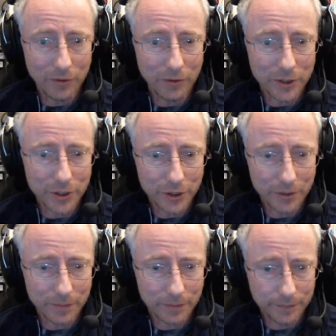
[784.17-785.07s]
versus it?
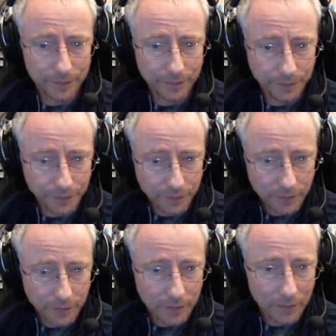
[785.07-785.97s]

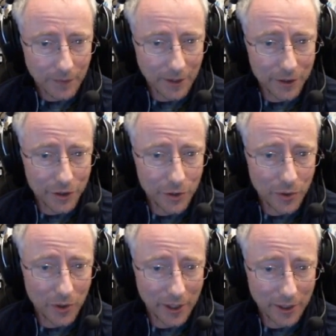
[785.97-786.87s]
Has 2
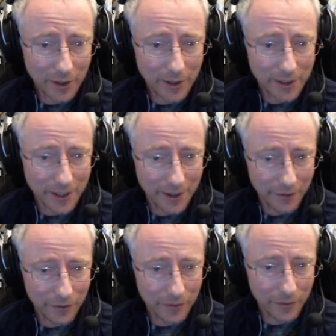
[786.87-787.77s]
Grand Alliance
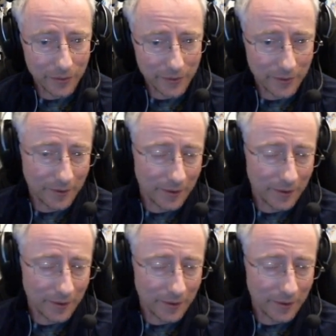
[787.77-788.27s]
Councils